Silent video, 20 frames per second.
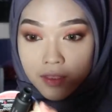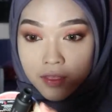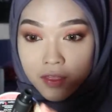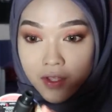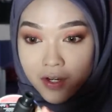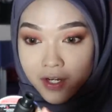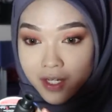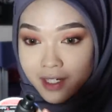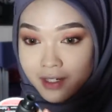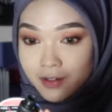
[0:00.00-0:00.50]

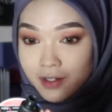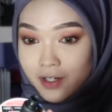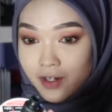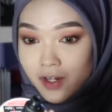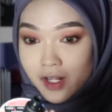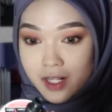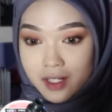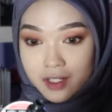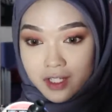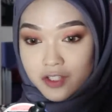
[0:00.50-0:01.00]
they
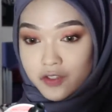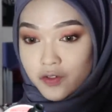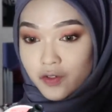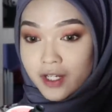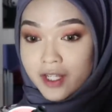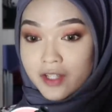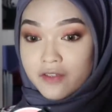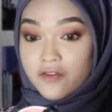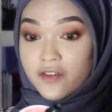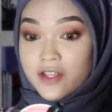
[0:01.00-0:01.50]

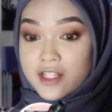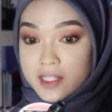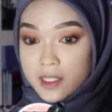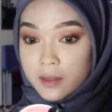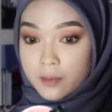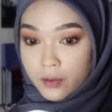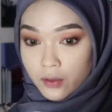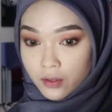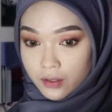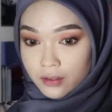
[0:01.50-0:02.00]
literally
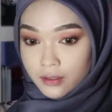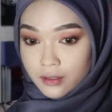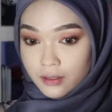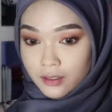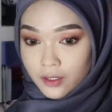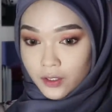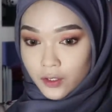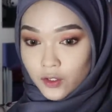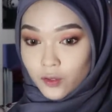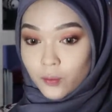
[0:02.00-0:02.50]

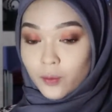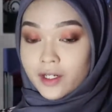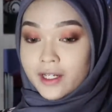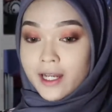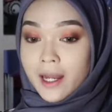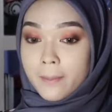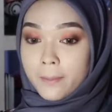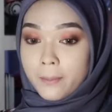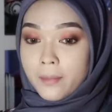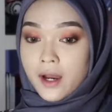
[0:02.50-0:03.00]
visible, you
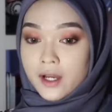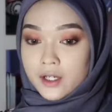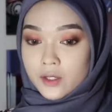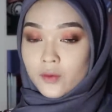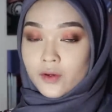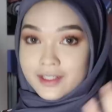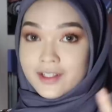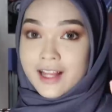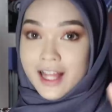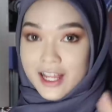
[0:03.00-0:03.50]
boleh
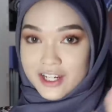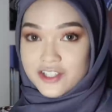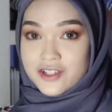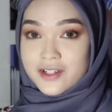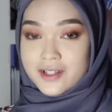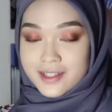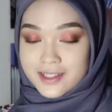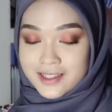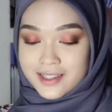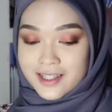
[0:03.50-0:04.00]
nampak the
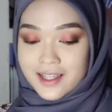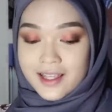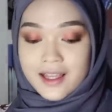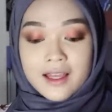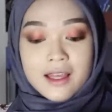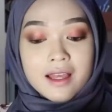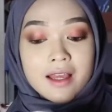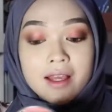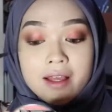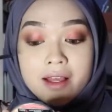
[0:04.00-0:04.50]
lashes,
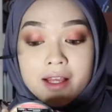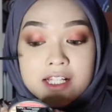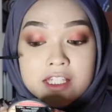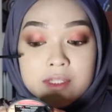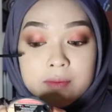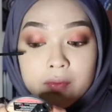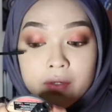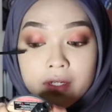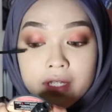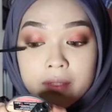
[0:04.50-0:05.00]

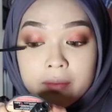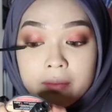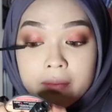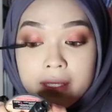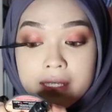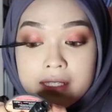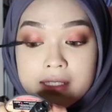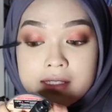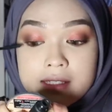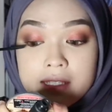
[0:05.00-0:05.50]
it's pretty
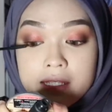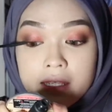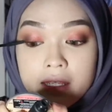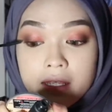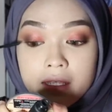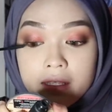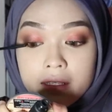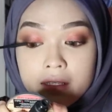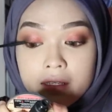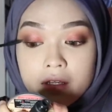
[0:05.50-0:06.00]

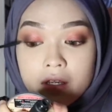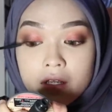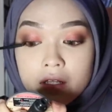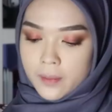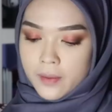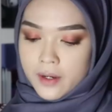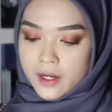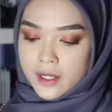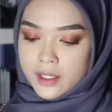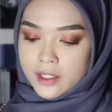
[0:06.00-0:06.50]
amazing.
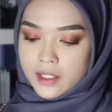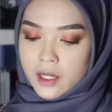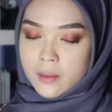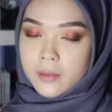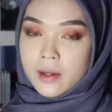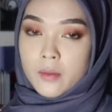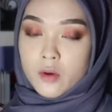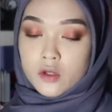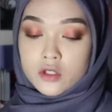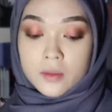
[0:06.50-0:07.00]
And apakah
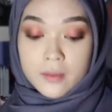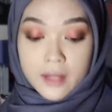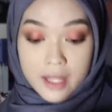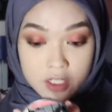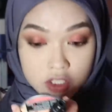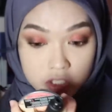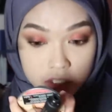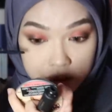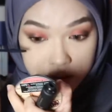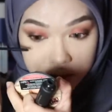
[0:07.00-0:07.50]
dekat my bottom
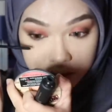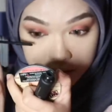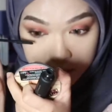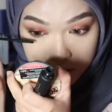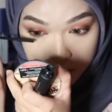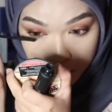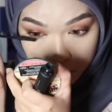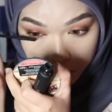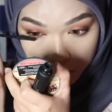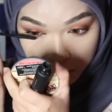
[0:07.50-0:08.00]

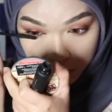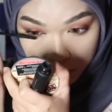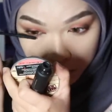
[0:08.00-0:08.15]
lashes?